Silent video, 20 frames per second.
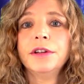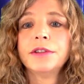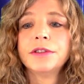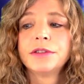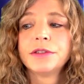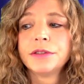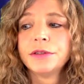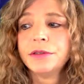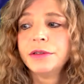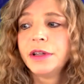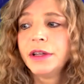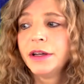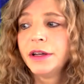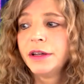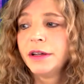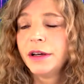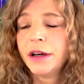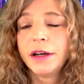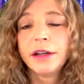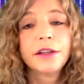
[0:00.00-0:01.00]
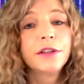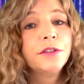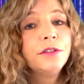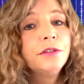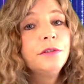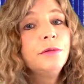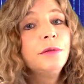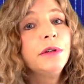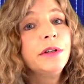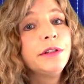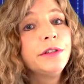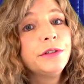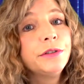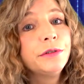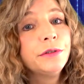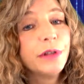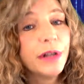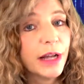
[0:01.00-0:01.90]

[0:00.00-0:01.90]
so that I could do what I do